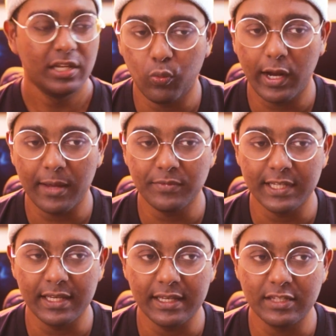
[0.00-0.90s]
What I'm
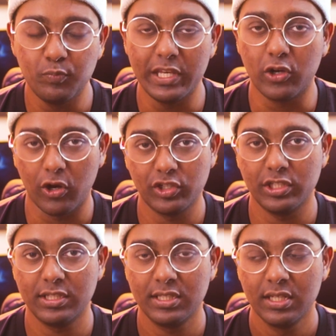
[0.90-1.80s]
saying is be
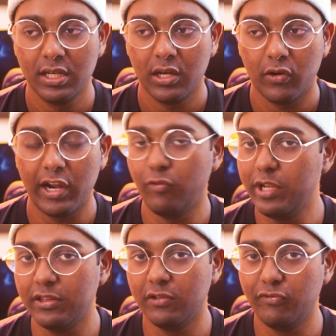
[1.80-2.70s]
cautious, right? Read the